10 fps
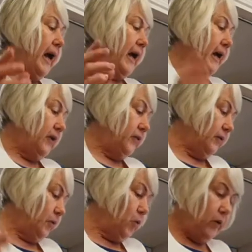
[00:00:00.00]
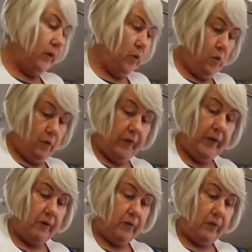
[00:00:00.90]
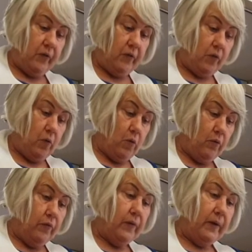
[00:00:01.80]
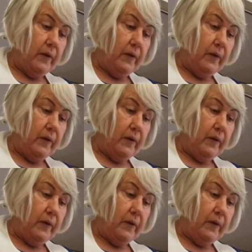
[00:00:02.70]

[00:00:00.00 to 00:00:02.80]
And I'm going over here to the stove